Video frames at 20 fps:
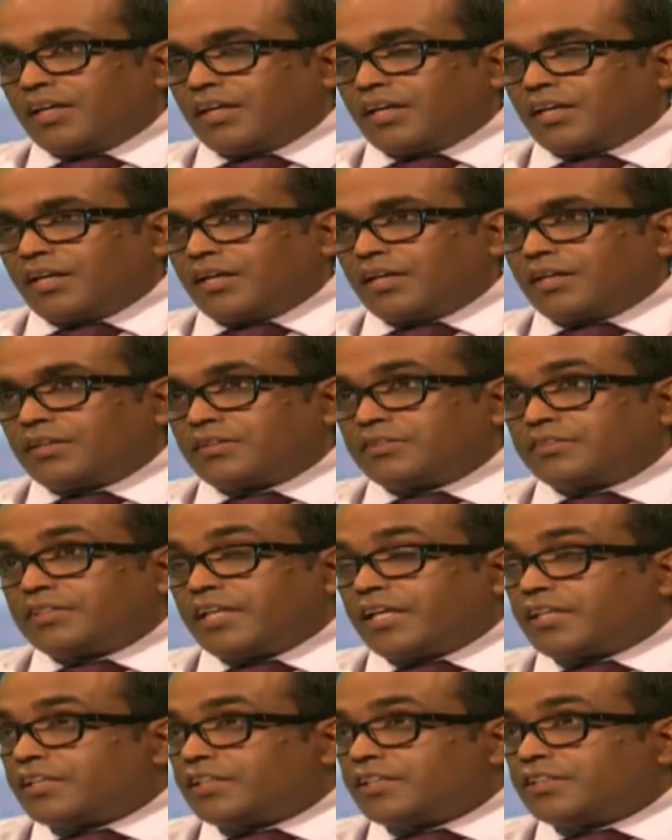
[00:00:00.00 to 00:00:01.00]

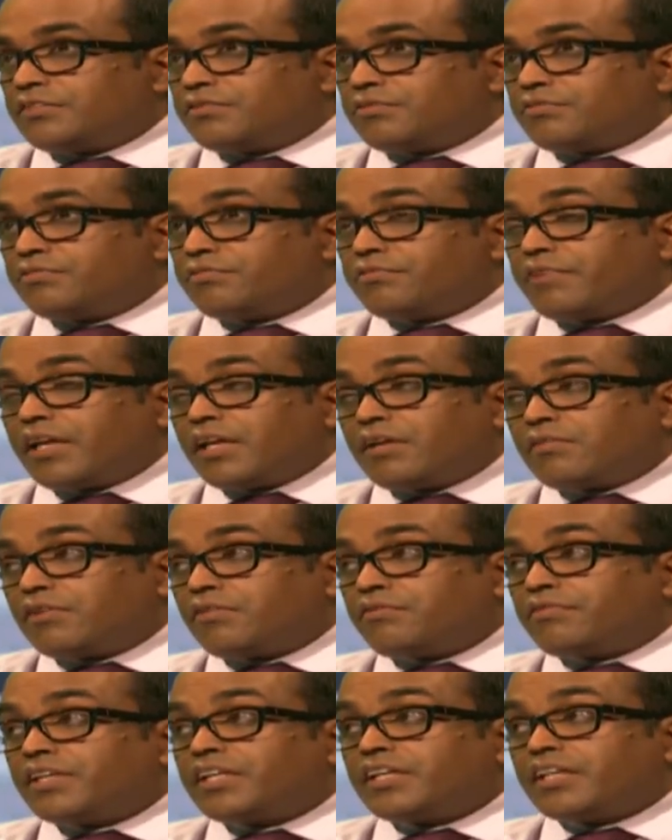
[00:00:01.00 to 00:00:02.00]
that is whenever
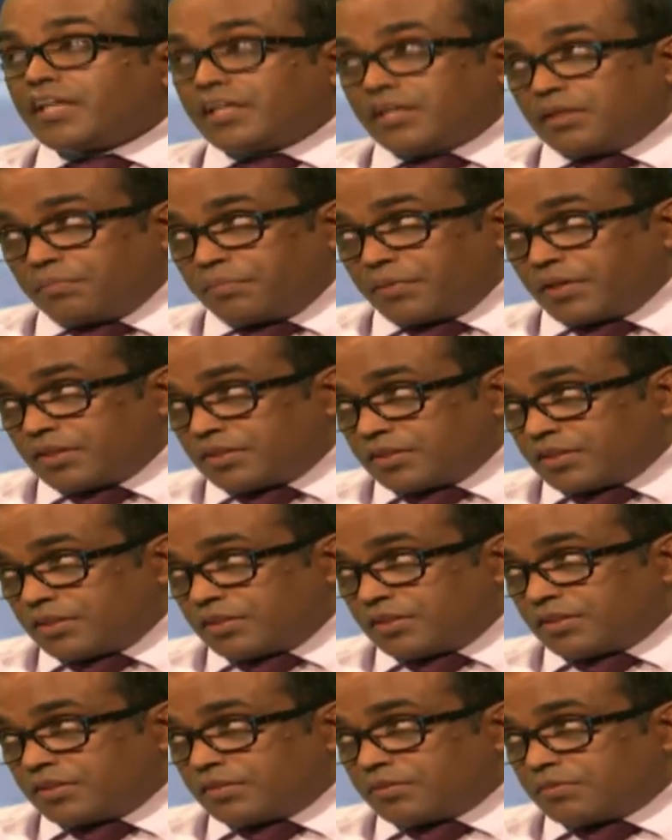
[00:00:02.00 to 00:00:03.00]
we get a
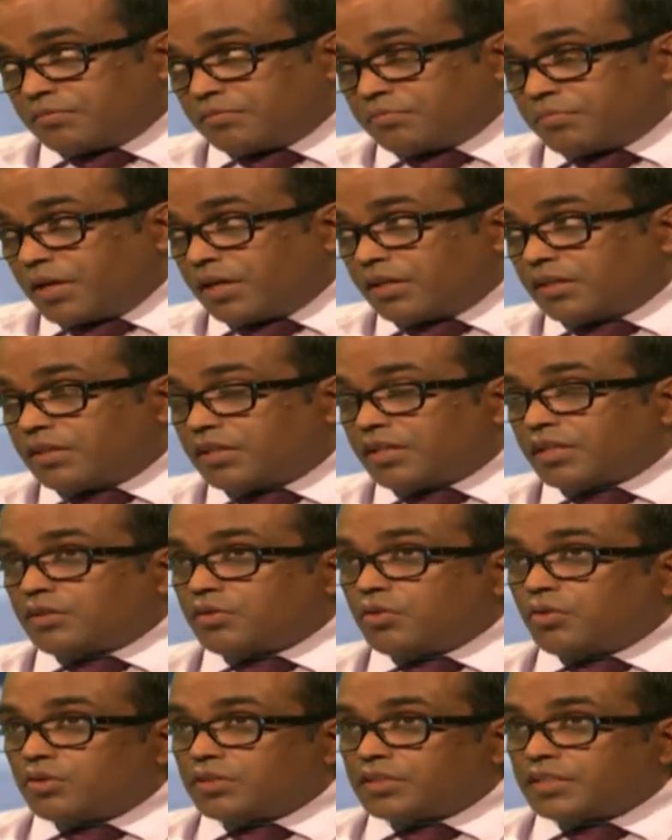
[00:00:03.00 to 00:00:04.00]
patient, but
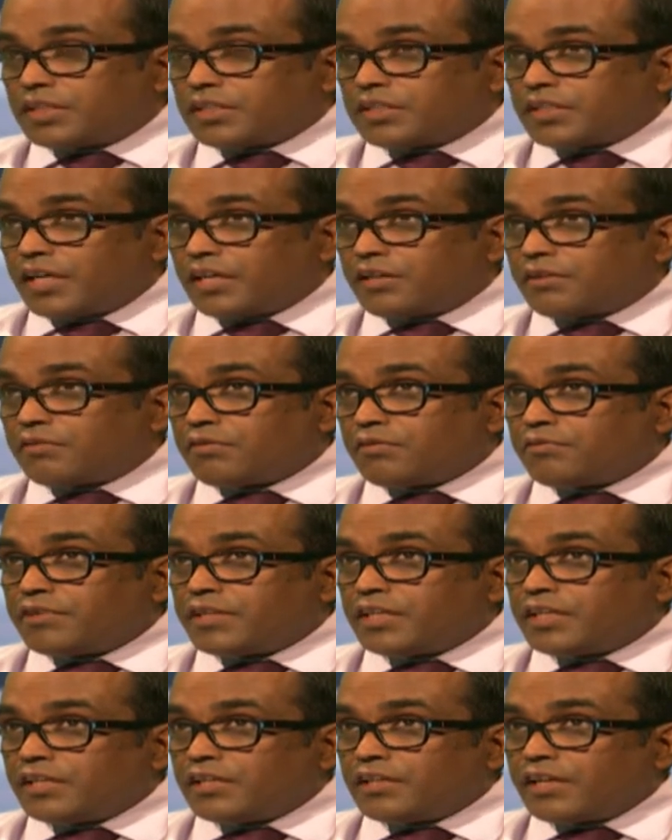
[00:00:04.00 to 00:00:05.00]
don't think that
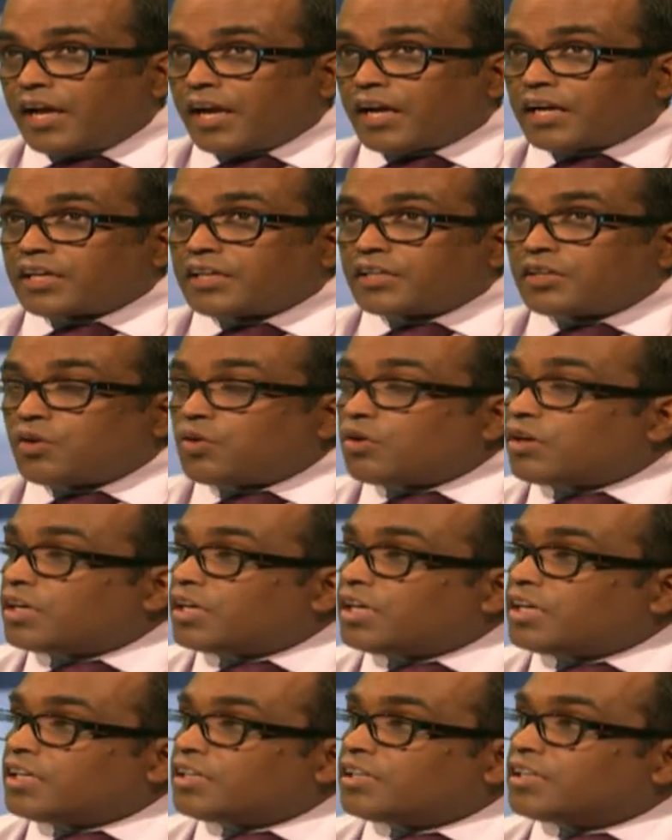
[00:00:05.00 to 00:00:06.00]
we act
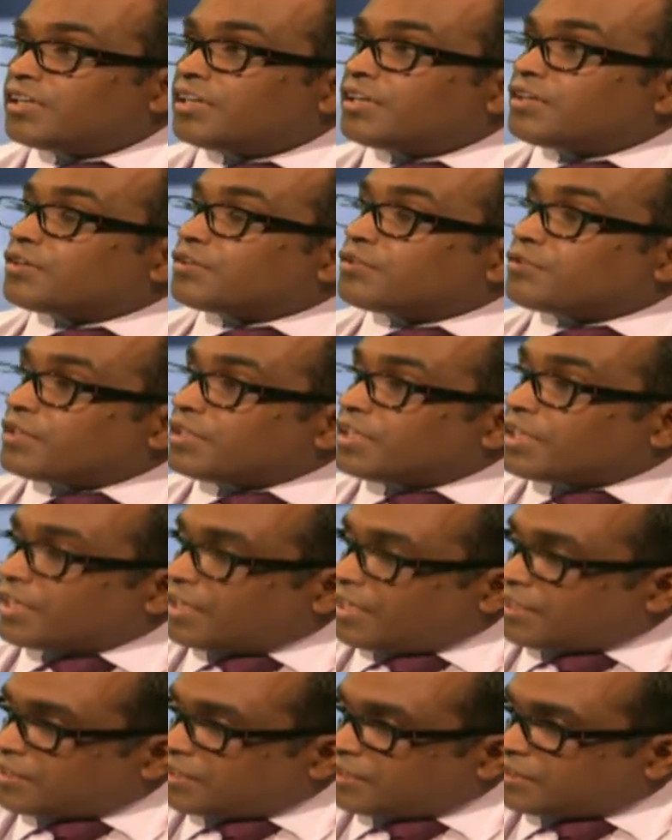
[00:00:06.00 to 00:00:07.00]
only when the
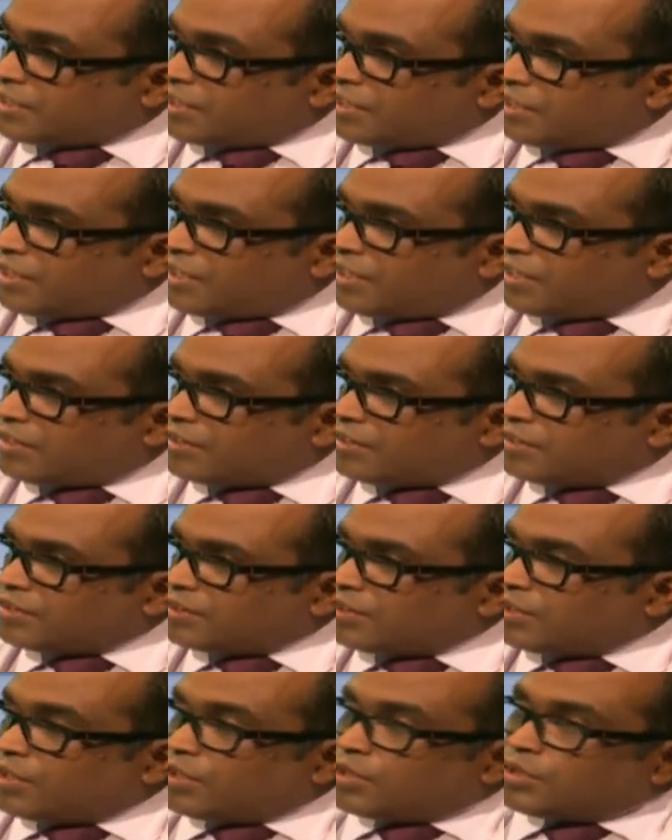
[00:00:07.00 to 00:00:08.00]
cases are there.
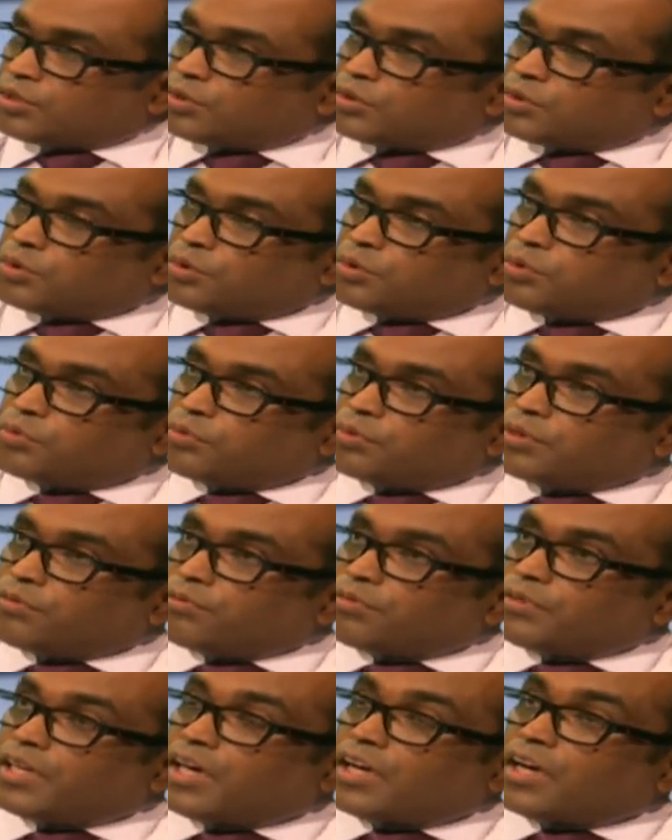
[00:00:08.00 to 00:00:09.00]
So
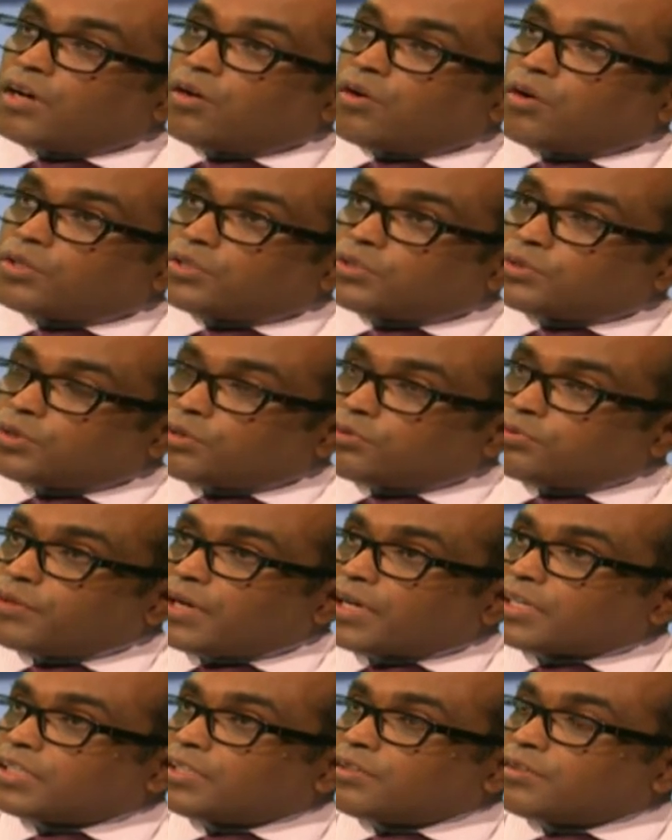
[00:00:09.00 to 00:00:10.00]
there are lots of
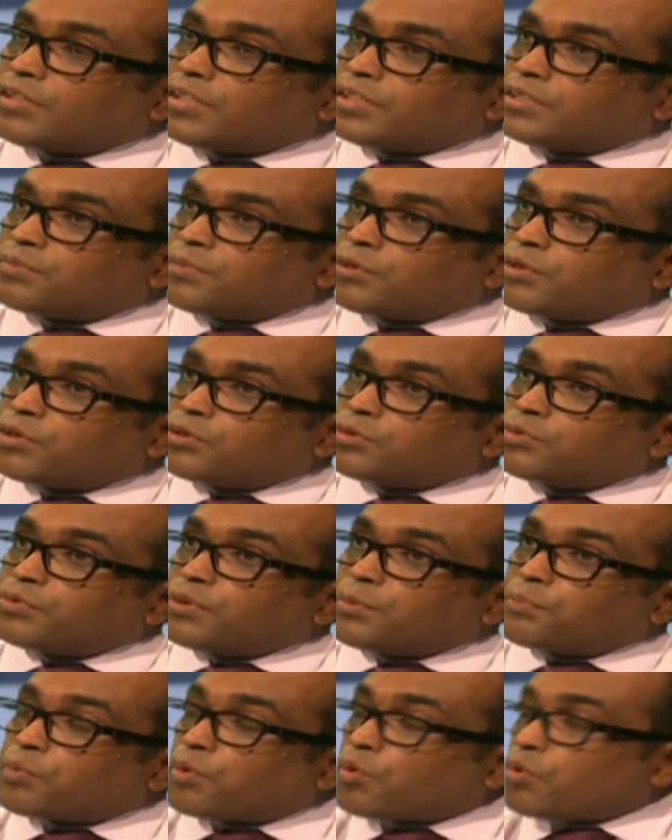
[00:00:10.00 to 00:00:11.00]
activities, because
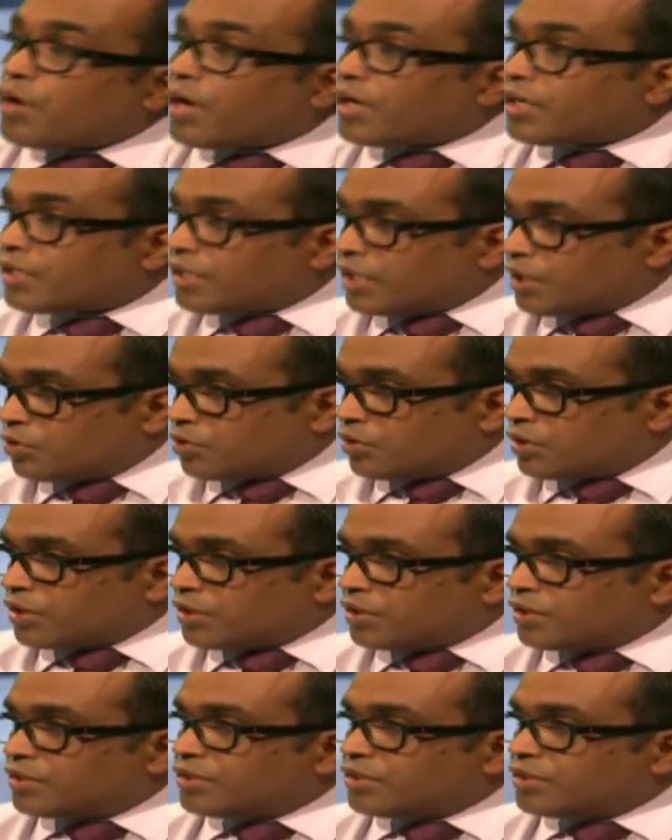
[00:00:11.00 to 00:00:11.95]
we proactively